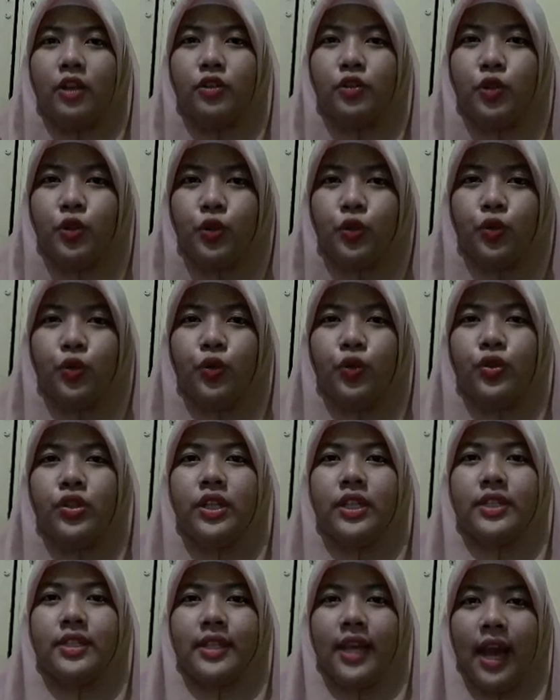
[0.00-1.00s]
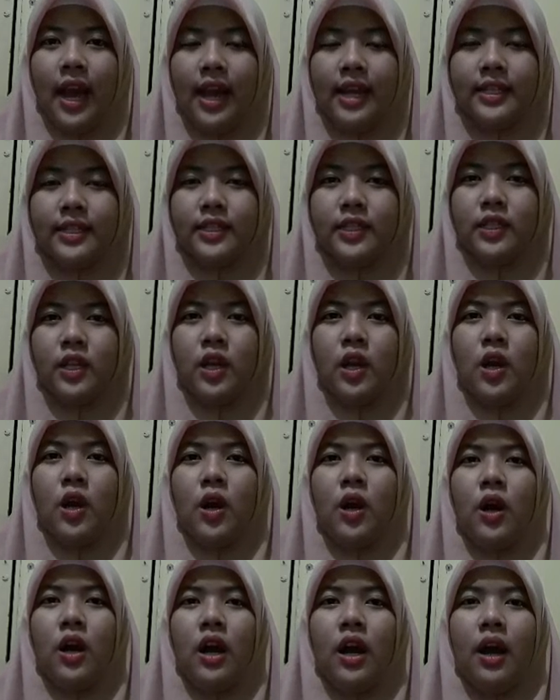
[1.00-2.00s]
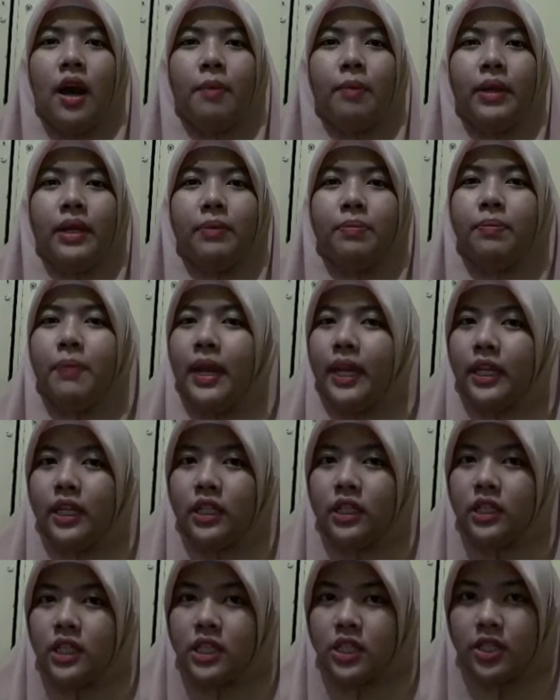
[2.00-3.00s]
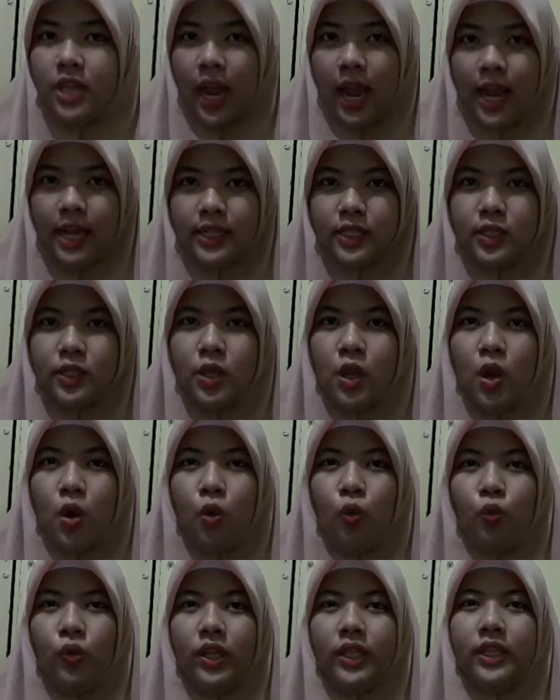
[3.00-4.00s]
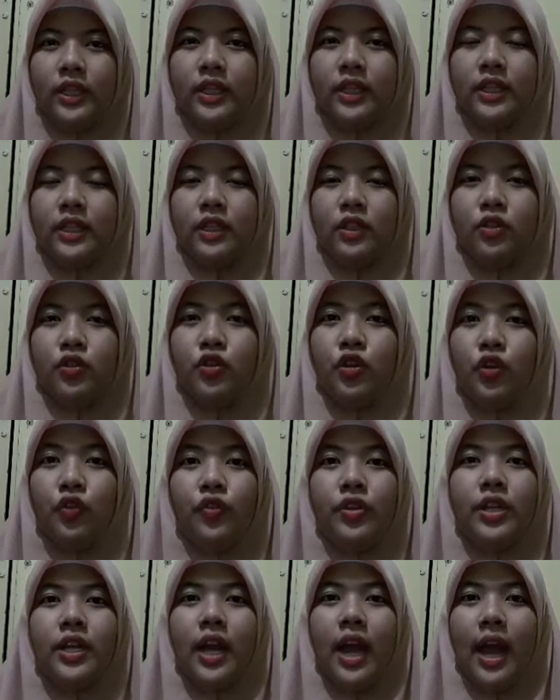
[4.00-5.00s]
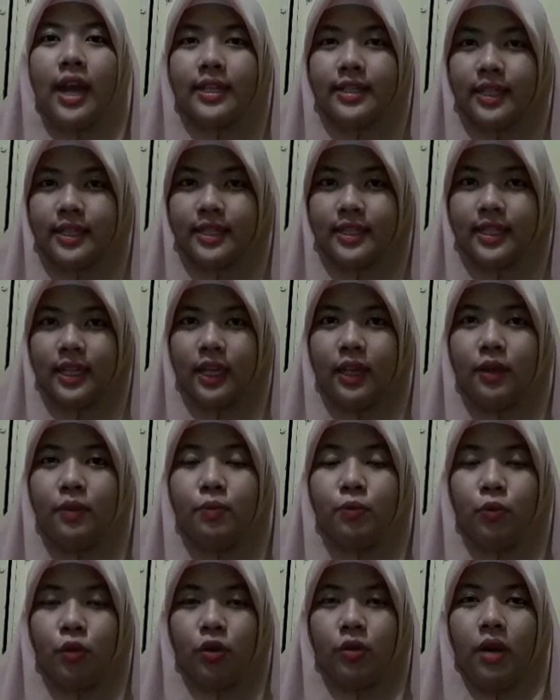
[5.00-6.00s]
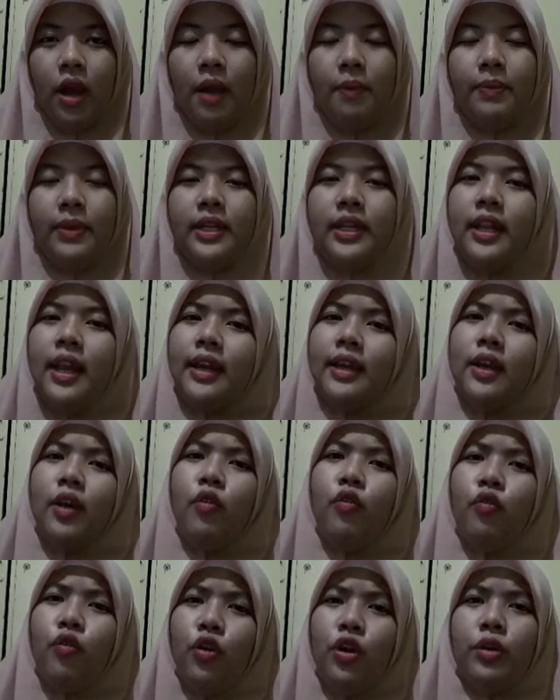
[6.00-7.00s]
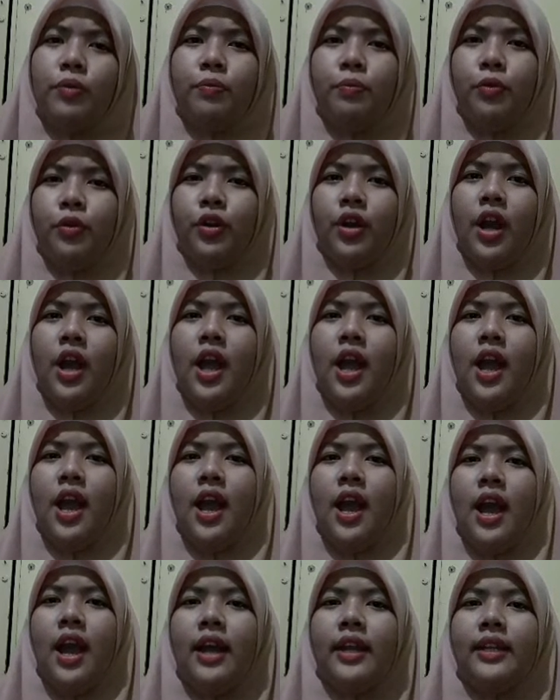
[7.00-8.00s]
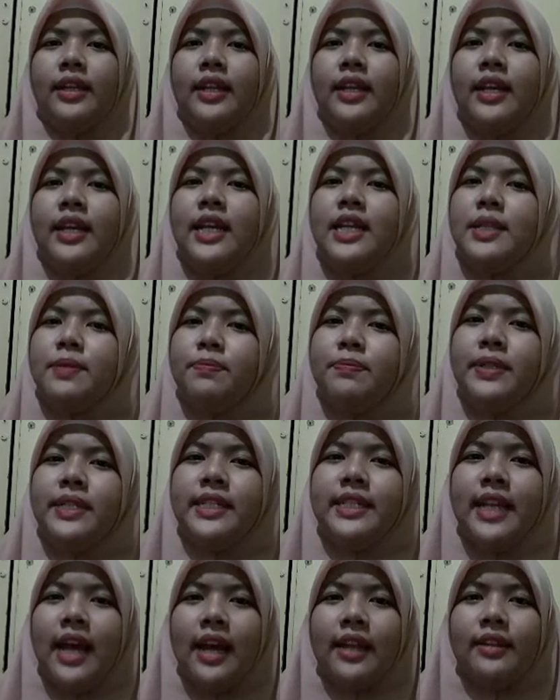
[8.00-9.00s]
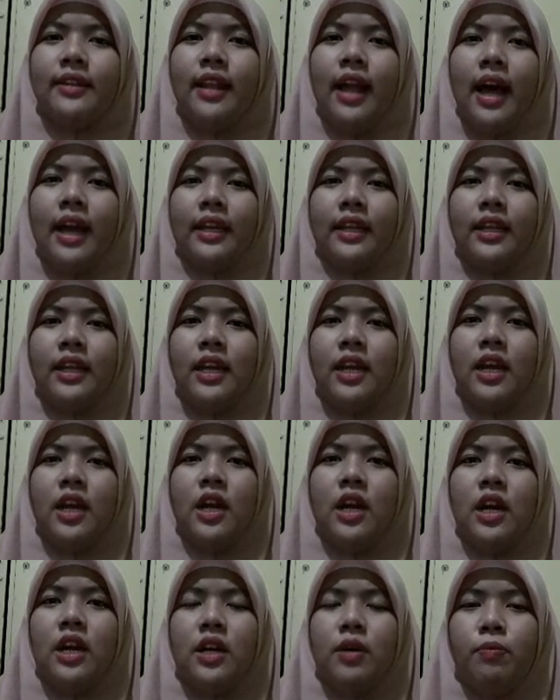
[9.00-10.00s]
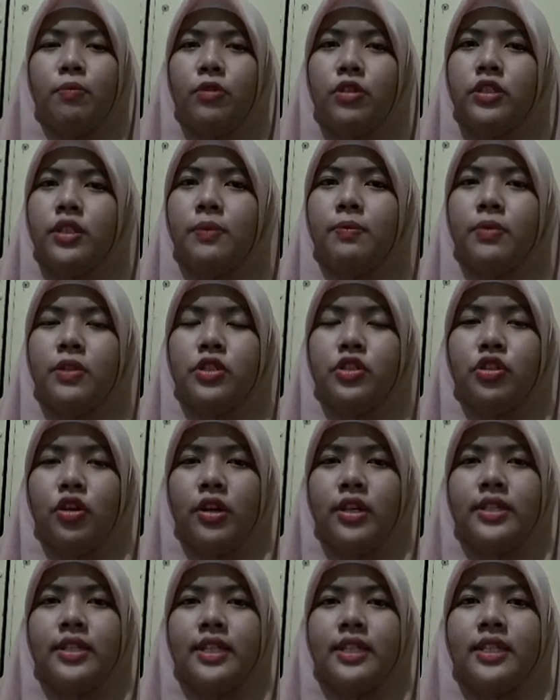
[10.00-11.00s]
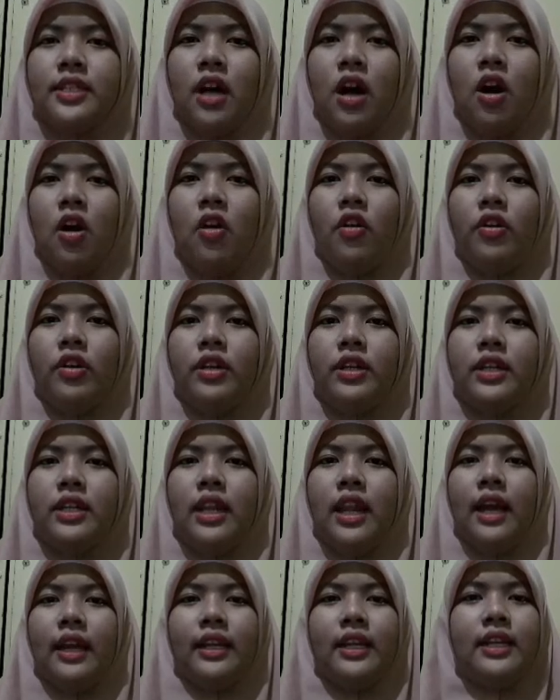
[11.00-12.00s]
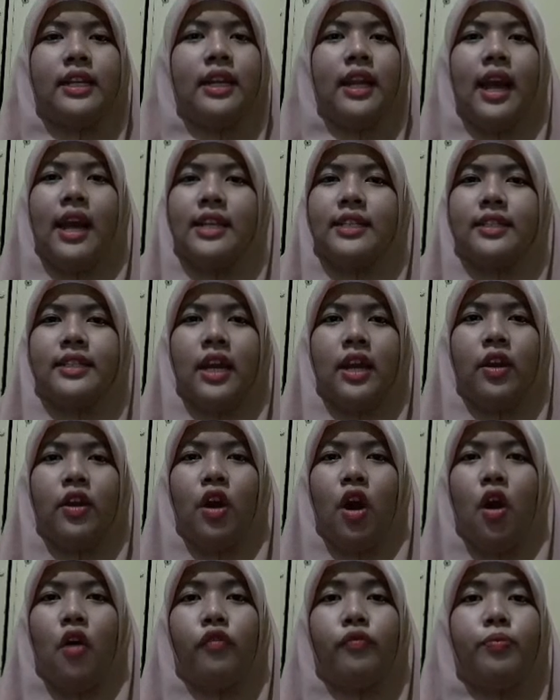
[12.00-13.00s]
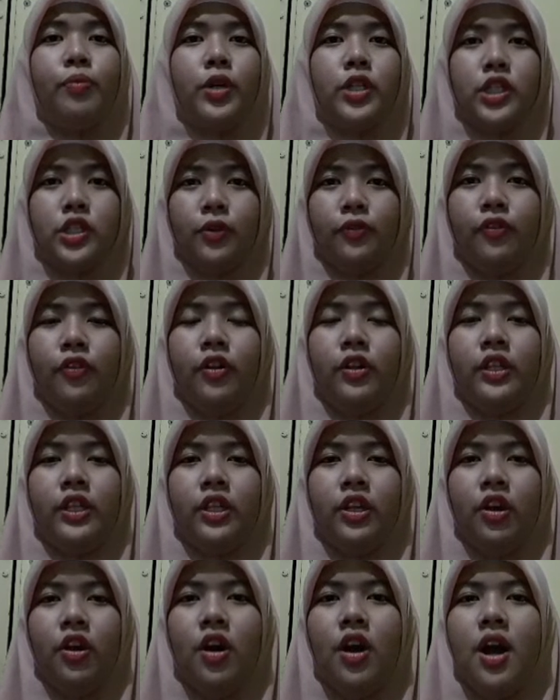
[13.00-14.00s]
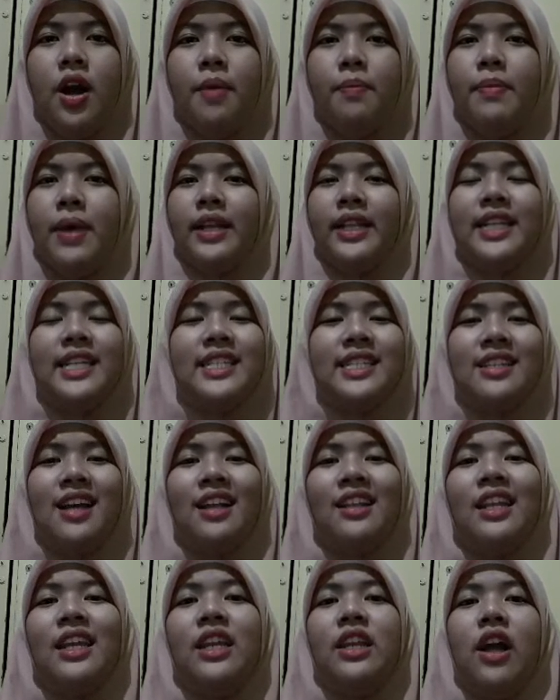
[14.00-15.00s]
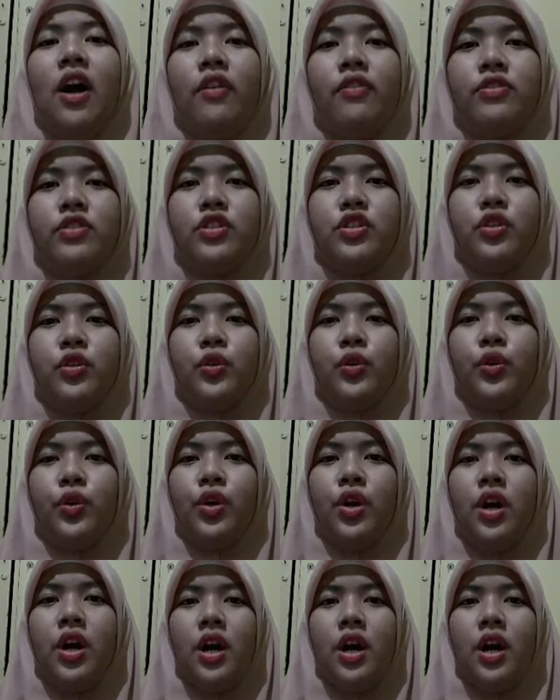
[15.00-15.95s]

do the task, make the task with through the existing book, like a workbook, and it present like multiple choices or like an essay of portfolio, but it's not enough to